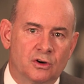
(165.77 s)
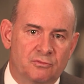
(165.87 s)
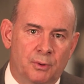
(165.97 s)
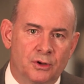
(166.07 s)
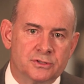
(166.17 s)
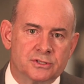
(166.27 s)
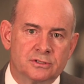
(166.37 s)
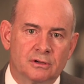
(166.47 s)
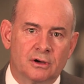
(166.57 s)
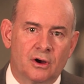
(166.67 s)
of
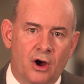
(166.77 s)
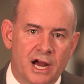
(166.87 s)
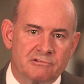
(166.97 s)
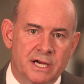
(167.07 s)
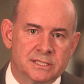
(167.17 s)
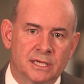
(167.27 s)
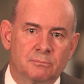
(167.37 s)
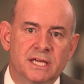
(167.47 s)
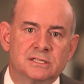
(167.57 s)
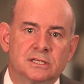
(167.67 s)
bonds, a higher
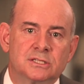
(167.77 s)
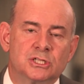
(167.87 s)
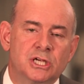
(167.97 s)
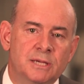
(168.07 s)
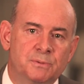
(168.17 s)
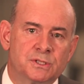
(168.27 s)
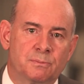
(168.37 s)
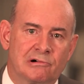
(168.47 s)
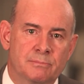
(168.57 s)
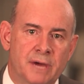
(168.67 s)
rating means it's cheaper to
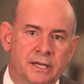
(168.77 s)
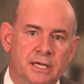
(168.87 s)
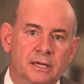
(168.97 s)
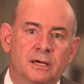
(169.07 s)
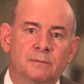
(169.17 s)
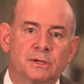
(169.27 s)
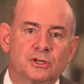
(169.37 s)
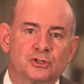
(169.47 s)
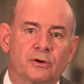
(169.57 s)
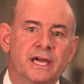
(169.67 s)
borrow money
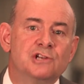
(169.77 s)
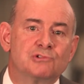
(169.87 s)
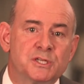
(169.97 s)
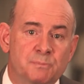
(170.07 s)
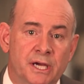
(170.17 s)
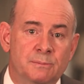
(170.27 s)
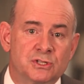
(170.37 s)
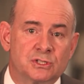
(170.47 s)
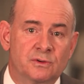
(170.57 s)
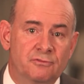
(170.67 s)
because your interest
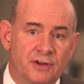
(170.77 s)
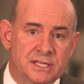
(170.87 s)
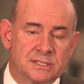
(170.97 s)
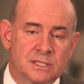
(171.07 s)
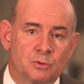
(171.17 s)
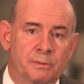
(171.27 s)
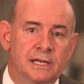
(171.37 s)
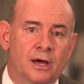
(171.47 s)
payments to investors will be